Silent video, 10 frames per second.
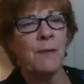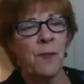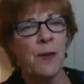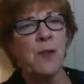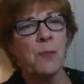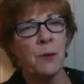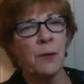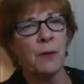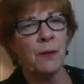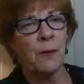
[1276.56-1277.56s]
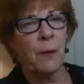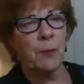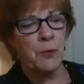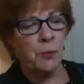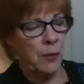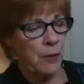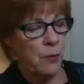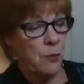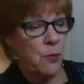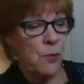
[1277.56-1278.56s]
Facebook opportunity.
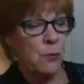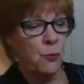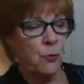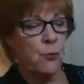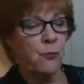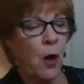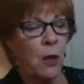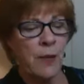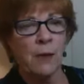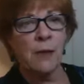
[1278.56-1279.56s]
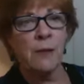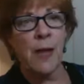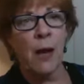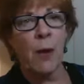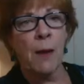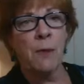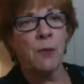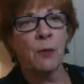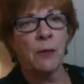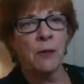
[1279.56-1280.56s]
You can just fall down into that rabbit
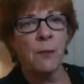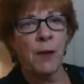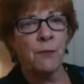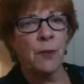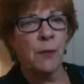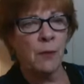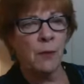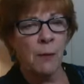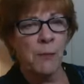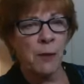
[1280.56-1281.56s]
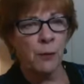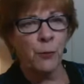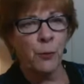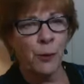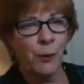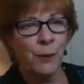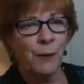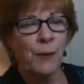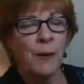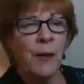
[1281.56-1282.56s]
hole and come out feeling a lot better for it.
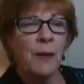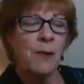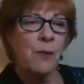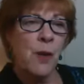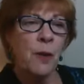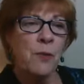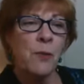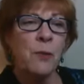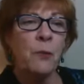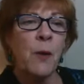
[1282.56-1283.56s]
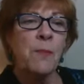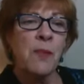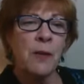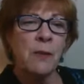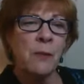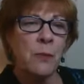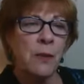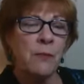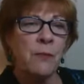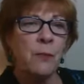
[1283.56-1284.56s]
Okay. There's also a website that
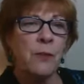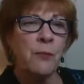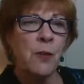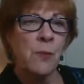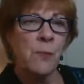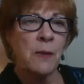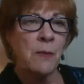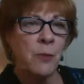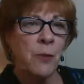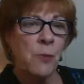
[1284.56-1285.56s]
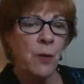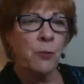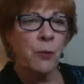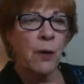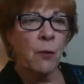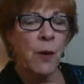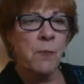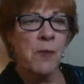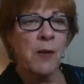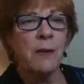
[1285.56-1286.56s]
we've just been restructuring our
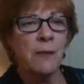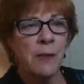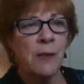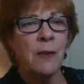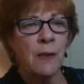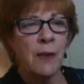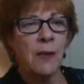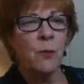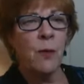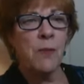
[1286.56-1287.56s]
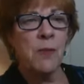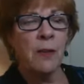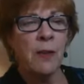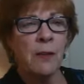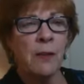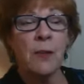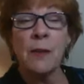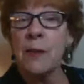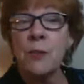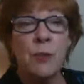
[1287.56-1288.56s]
website. And the website you
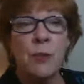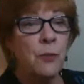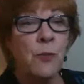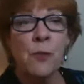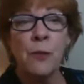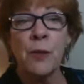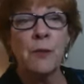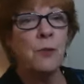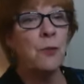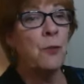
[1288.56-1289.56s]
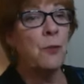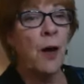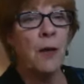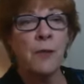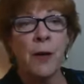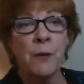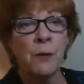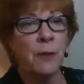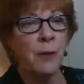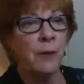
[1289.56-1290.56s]
get to just going to
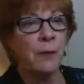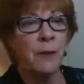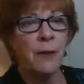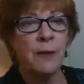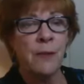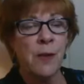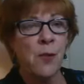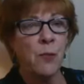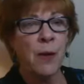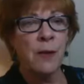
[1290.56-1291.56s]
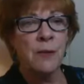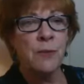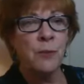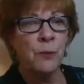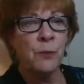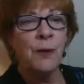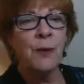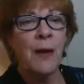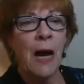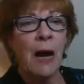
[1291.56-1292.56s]
newthought.org, and it takes you right into
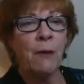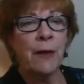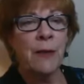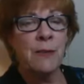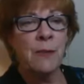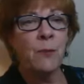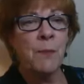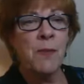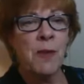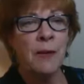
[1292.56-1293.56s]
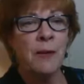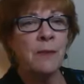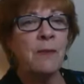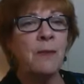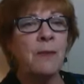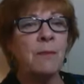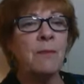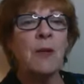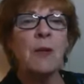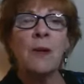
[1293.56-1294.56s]
our Anton website, and you
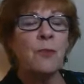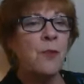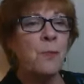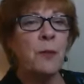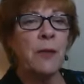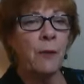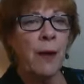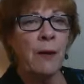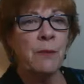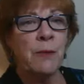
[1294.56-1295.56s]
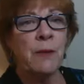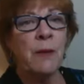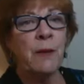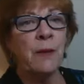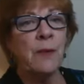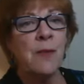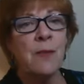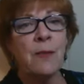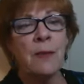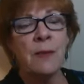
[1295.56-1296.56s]
can just play around in there
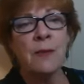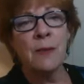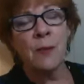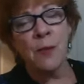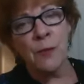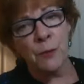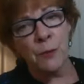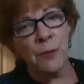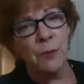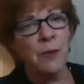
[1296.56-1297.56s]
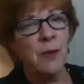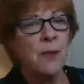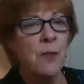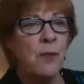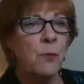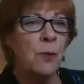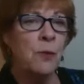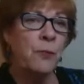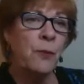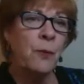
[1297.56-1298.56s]
and go to the directory and see the
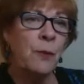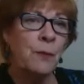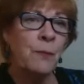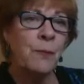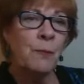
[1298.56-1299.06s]
wonderful